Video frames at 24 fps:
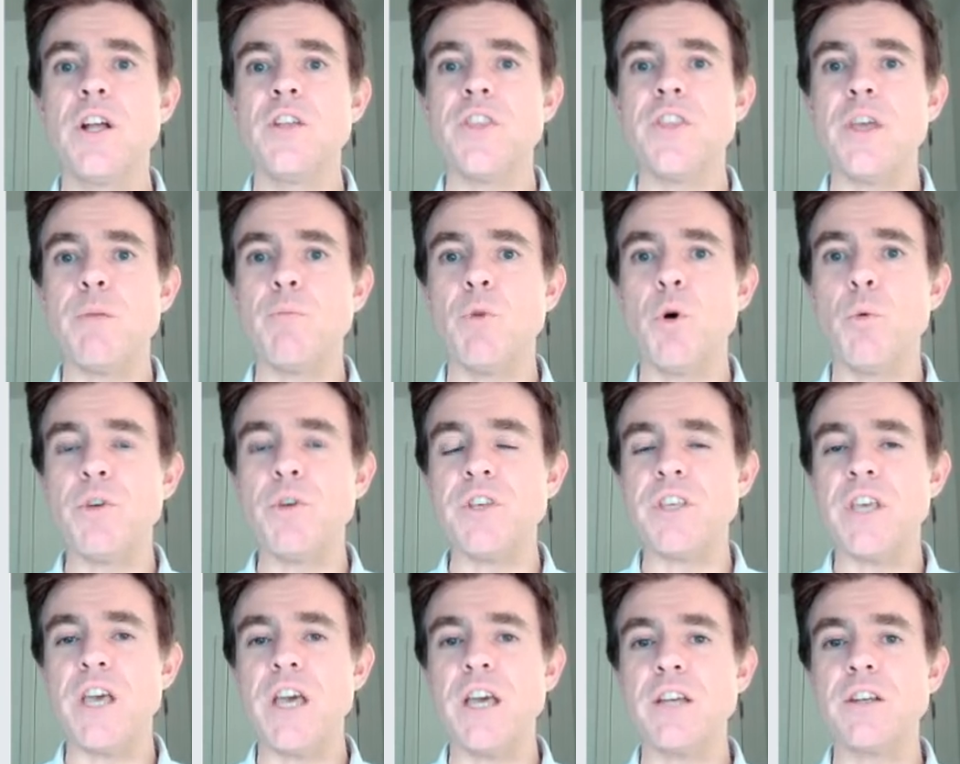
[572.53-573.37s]
then what we
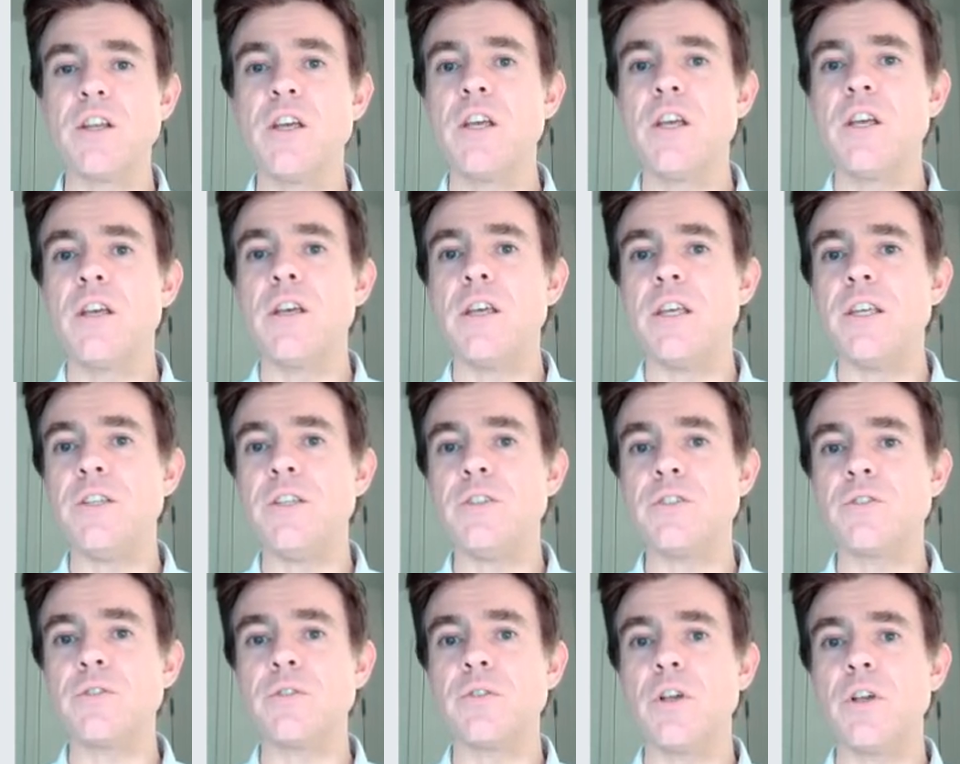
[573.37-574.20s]
get
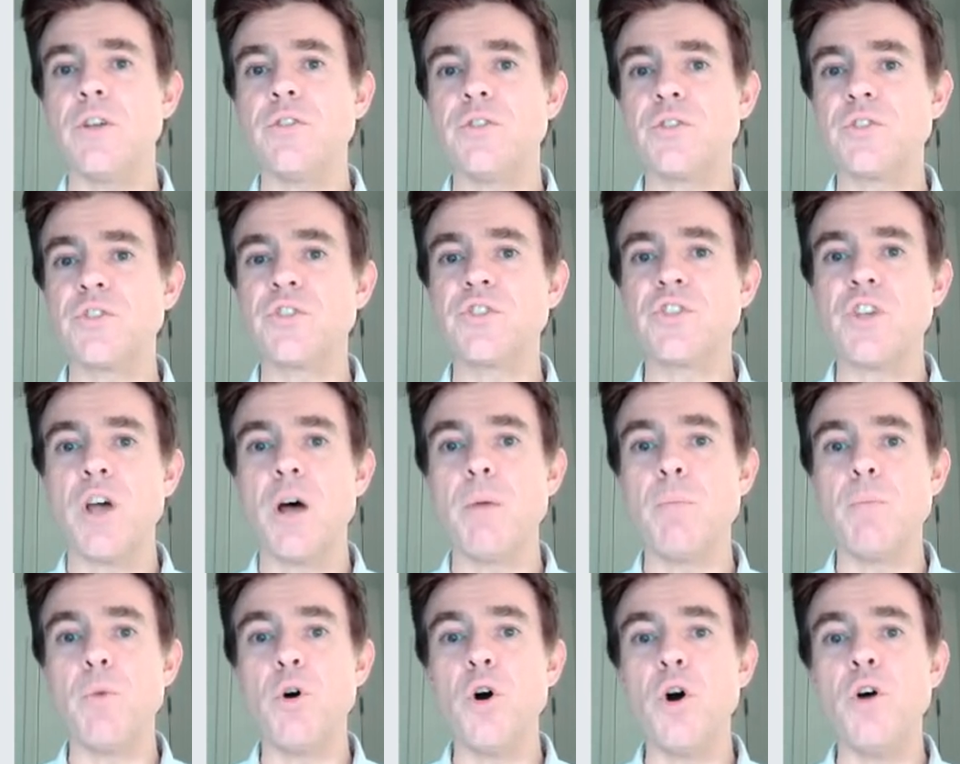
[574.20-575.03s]
is the
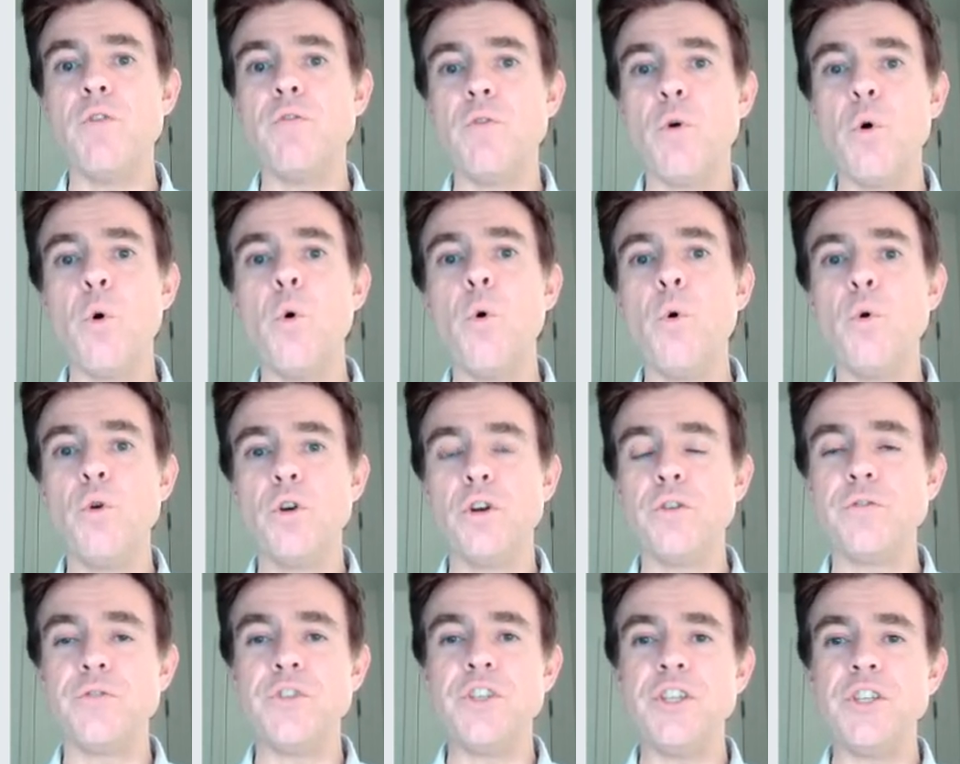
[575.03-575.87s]
sum of all
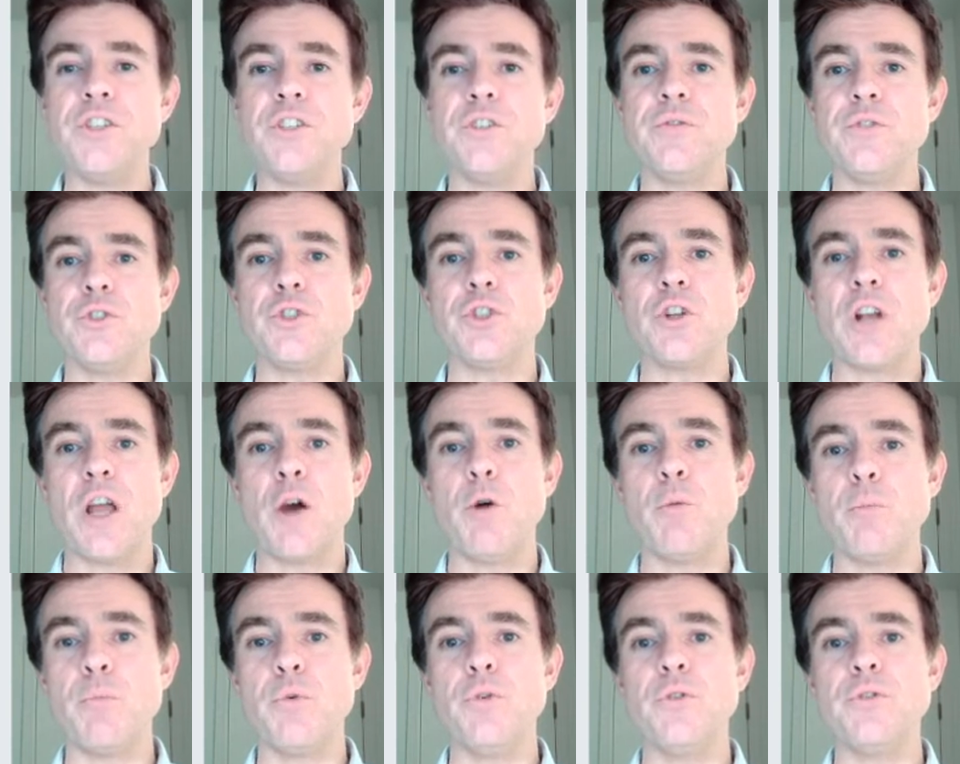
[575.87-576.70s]
of the individual
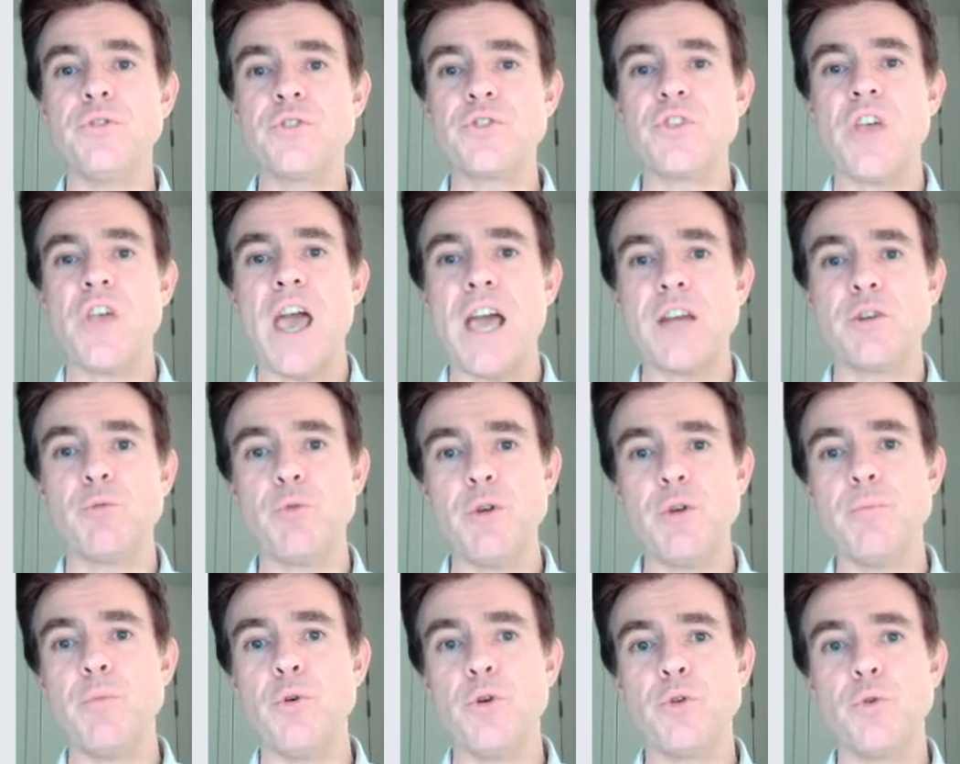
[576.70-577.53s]
outputs had we
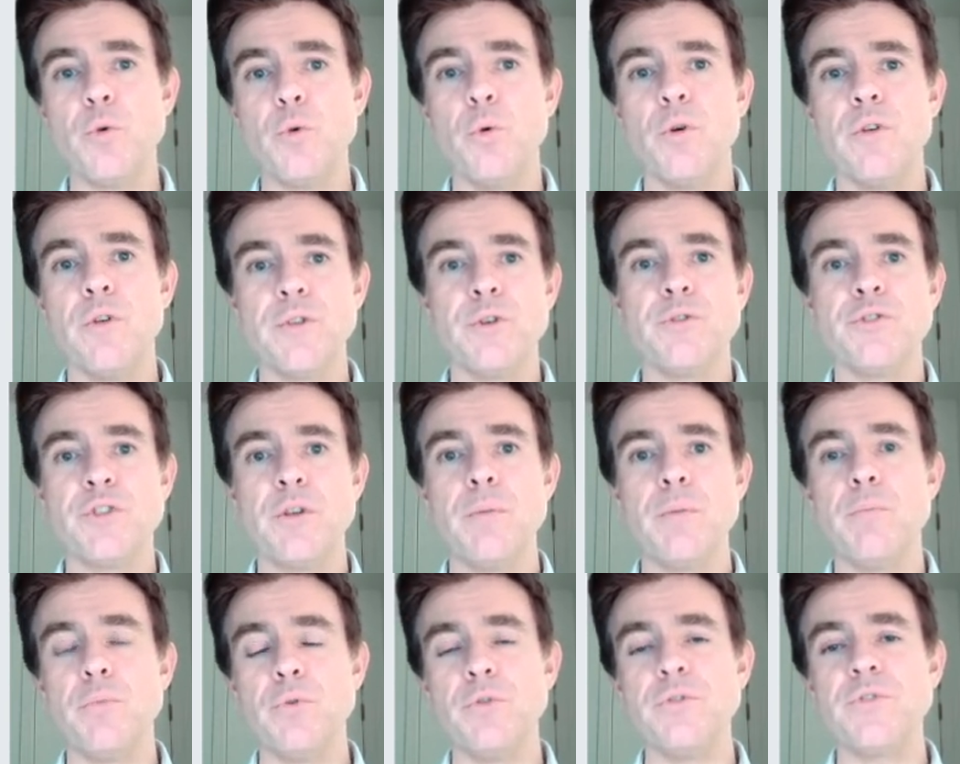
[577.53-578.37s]
put all of those
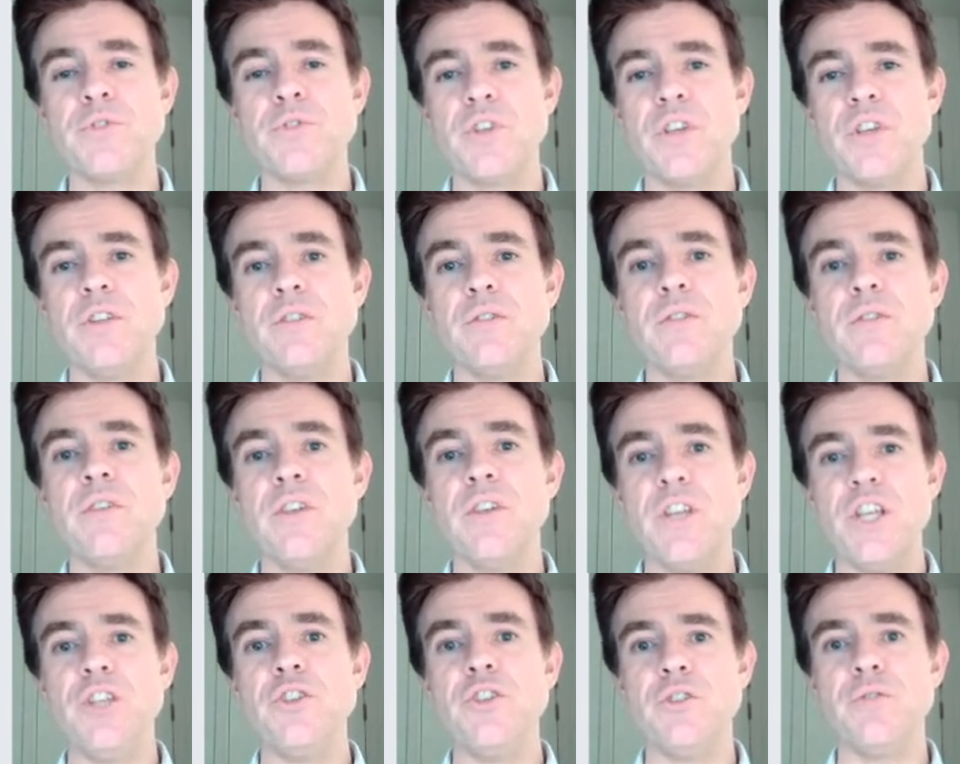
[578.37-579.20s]
inputs in
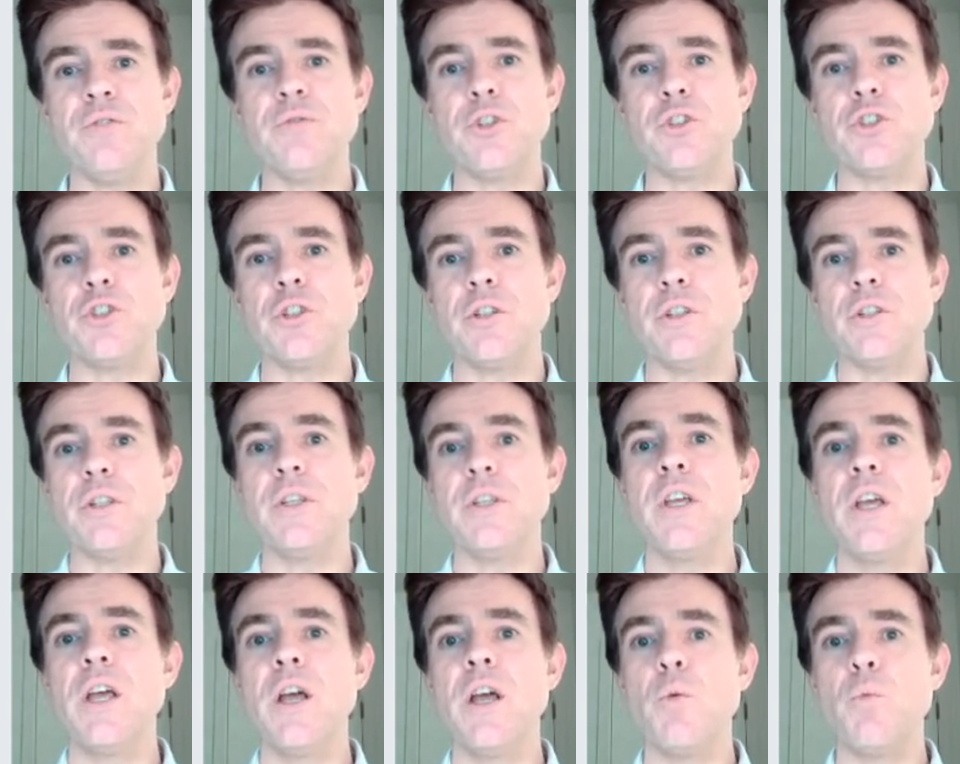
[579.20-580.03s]
individually
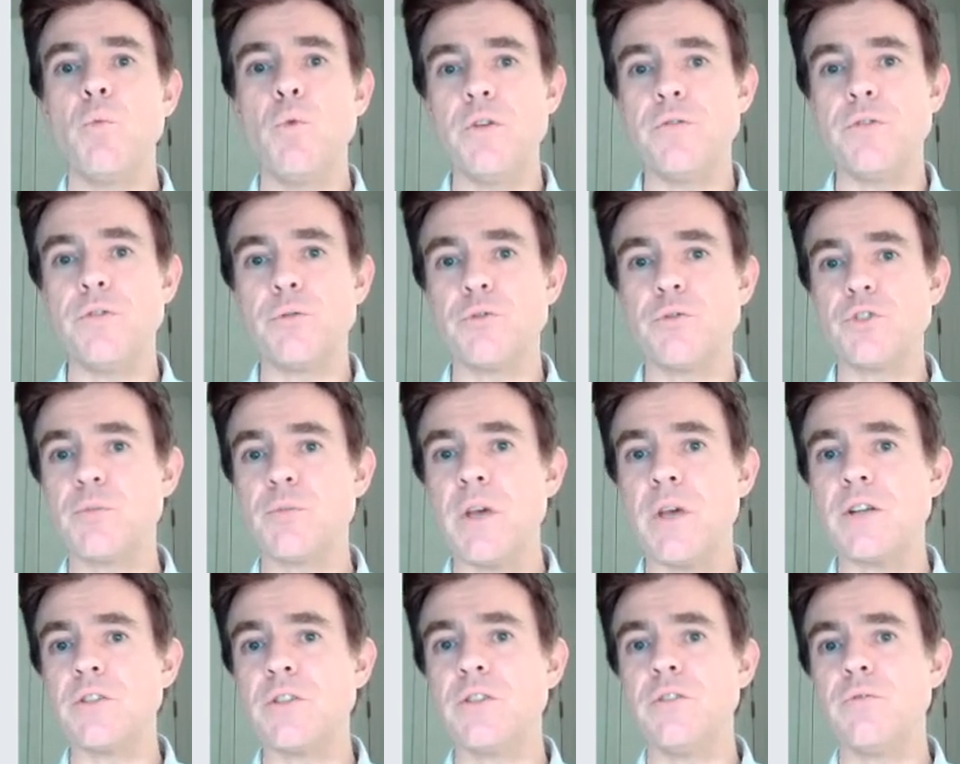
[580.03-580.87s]
with the
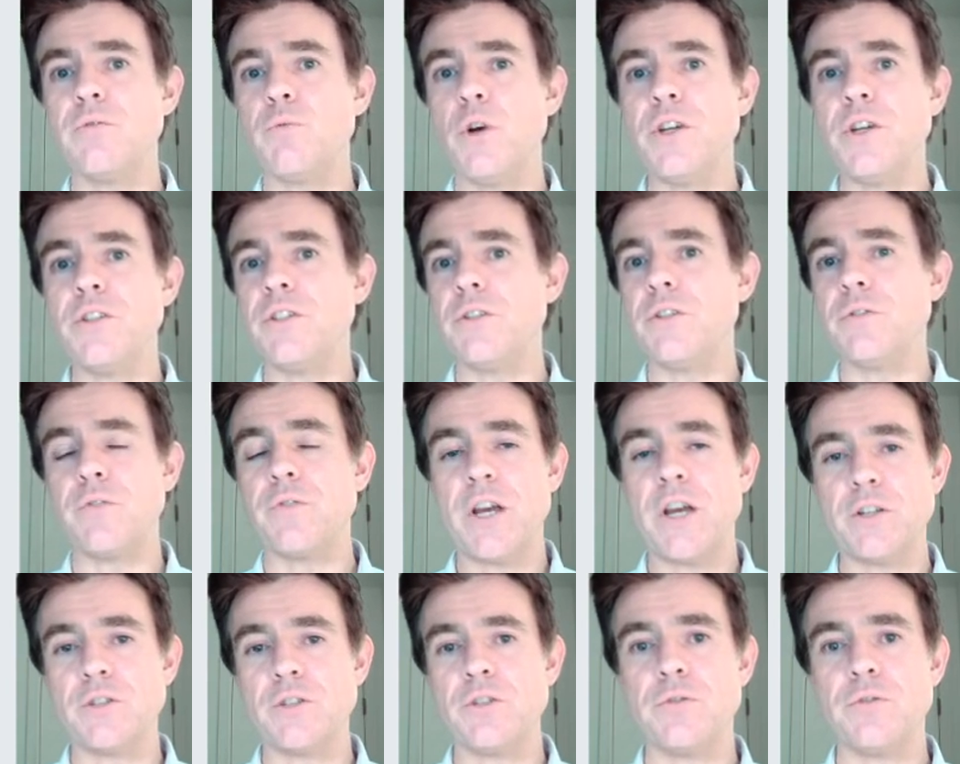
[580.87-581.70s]
respective weighting
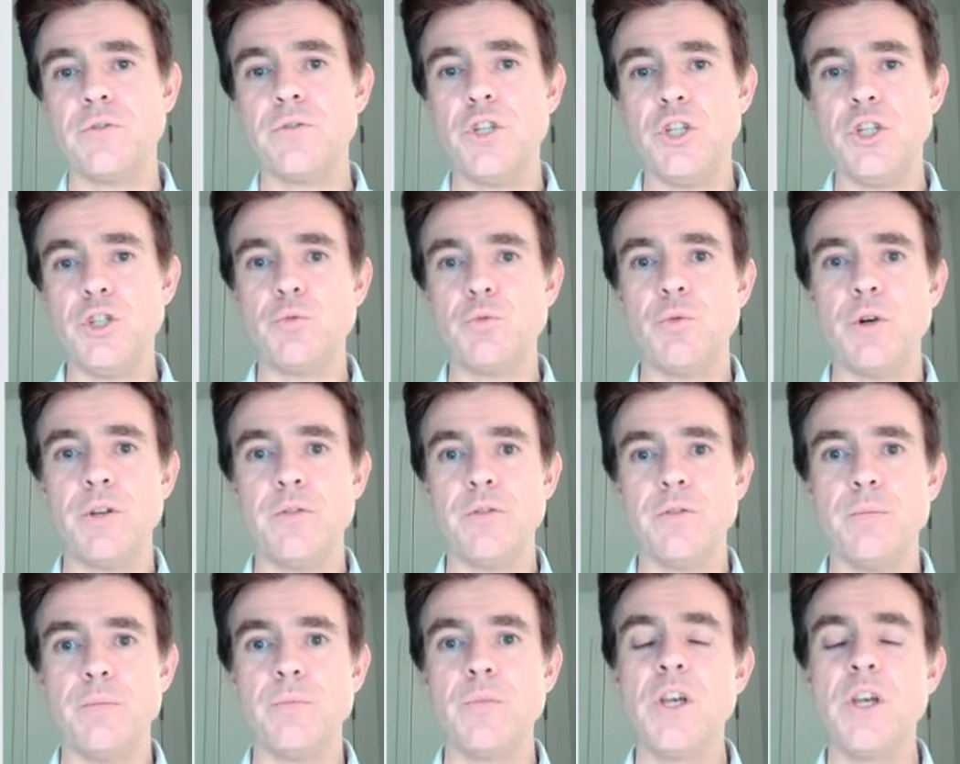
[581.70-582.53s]
factor for each one of
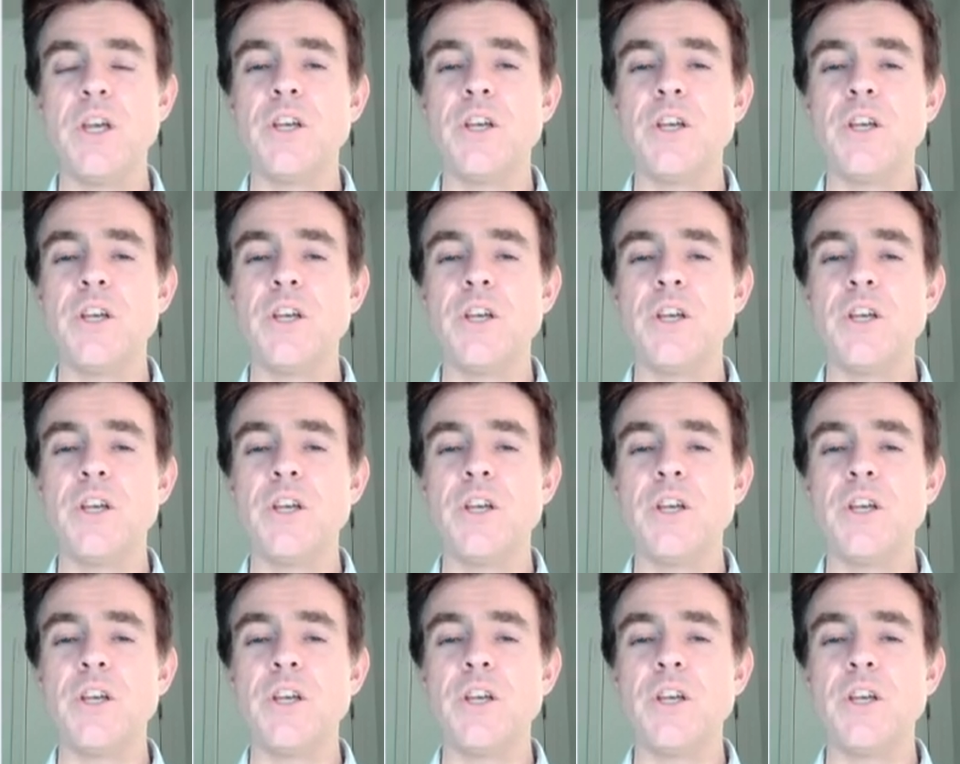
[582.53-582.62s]
them.